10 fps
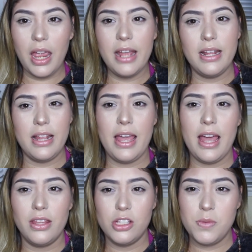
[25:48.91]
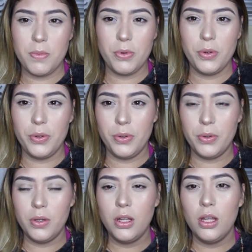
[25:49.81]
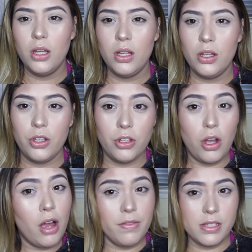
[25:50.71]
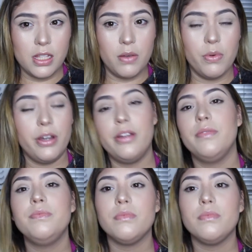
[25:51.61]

And then I had those people who, you know, obviously weren't.